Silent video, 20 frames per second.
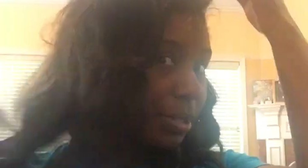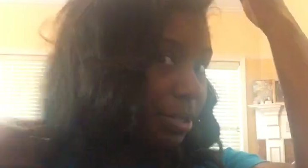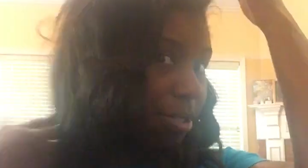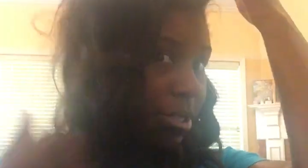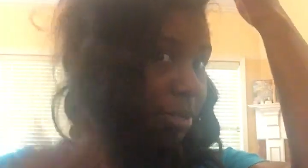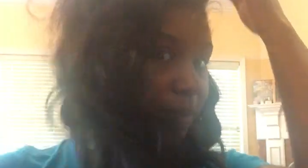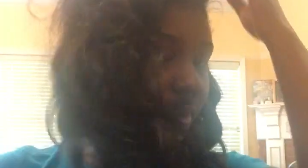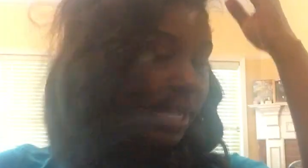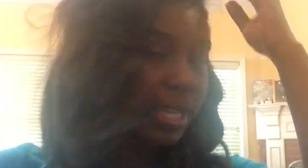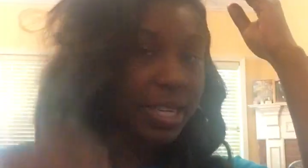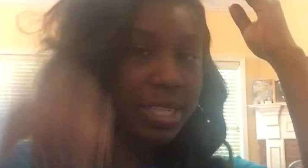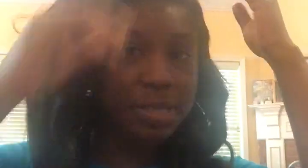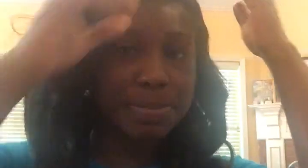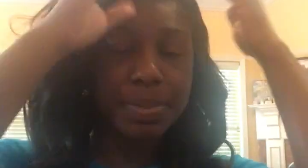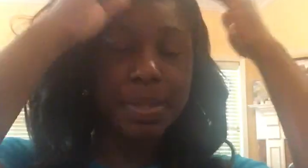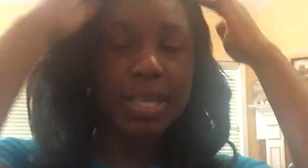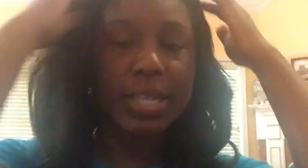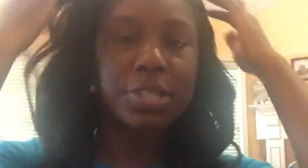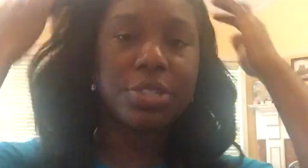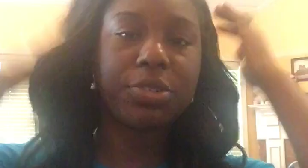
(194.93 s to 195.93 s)
Just make it as
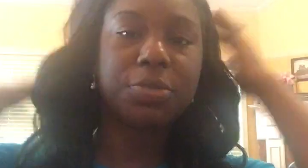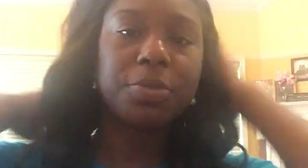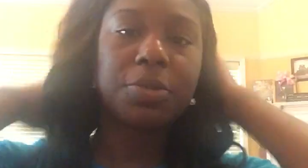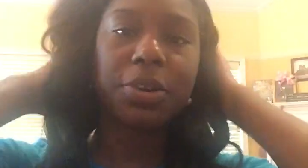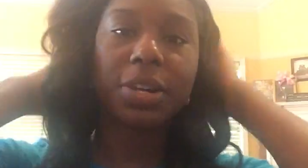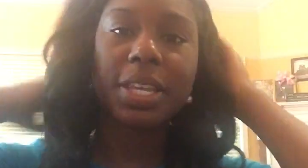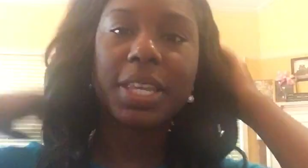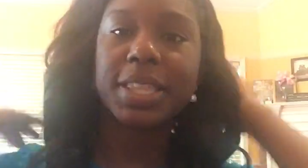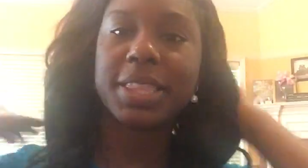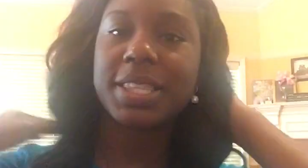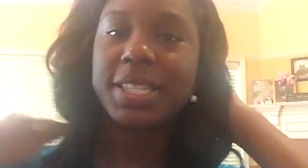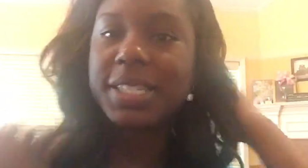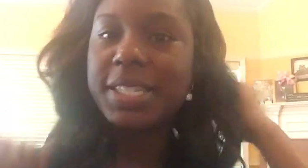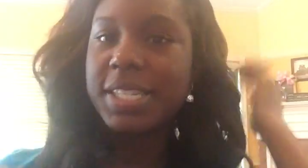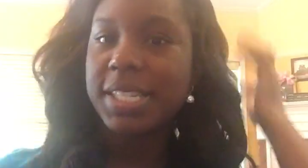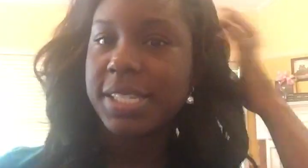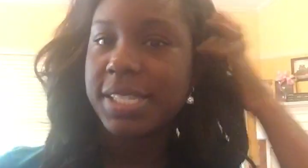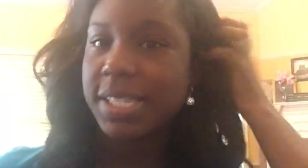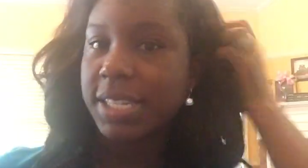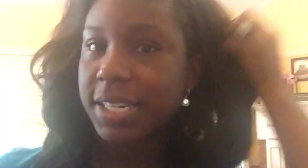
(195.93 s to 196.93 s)
big as you want. Get the
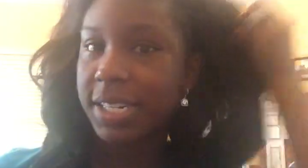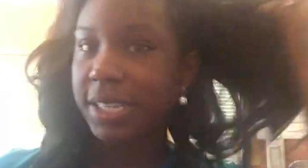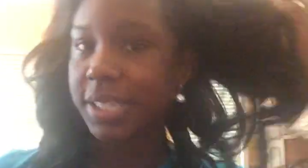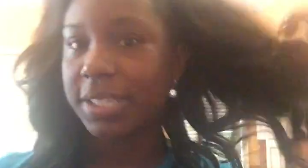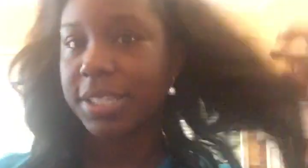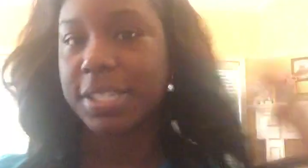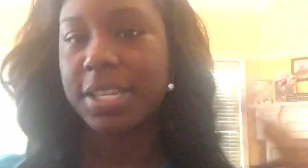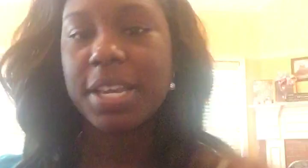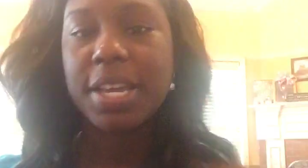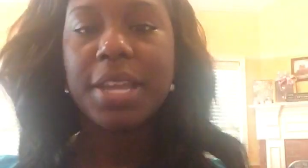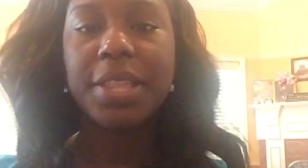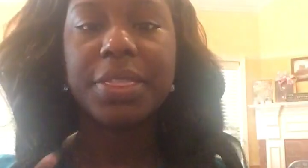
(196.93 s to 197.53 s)
teeth in it.